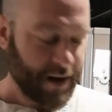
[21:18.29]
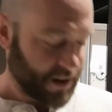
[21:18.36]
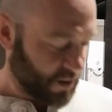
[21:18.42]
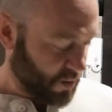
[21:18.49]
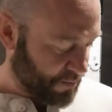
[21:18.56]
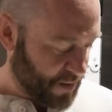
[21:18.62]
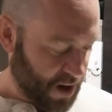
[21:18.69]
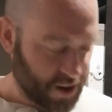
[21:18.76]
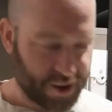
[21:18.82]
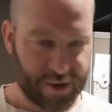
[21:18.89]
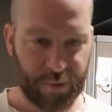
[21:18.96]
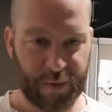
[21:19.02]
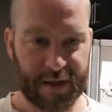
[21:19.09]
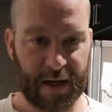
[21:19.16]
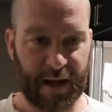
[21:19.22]
I'm not
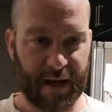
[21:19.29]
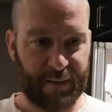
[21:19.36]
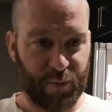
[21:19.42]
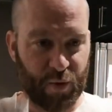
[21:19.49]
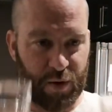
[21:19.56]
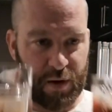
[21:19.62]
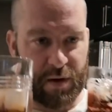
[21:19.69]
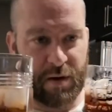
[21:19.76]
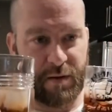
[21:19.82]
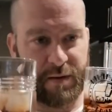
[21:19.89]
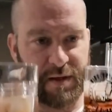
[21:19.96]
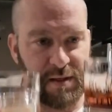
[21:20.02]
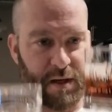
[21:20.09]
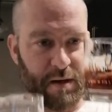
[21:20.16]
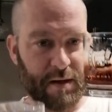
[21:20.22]
sure which I like more,
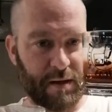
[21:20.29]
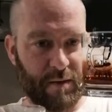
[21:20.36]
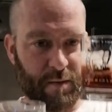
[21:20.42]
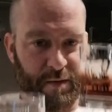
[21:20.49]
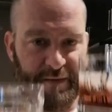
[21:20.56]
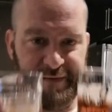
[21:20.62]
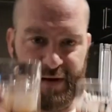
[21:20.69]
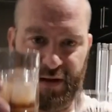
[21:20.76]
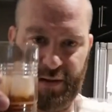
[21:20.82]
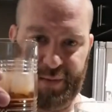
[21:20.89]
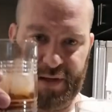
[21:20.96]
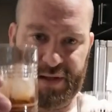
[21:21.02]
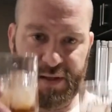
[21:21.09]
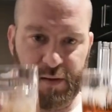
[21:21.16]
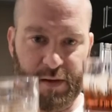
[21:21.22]
the tonic or the vanilla
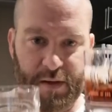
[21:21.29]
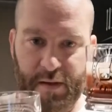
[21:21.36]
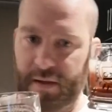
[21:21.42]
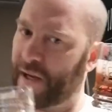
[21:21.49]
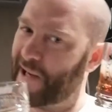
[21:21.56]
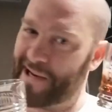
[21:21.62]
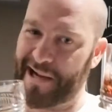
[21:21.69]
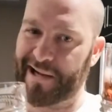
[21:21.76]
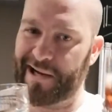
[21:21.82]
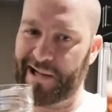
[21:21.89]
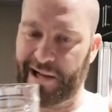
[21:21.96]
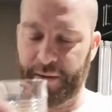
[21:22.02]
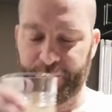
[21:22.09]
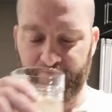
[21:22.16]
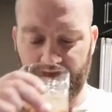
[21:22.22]
bean soda. I'm not gonna
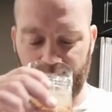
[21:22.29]
lie.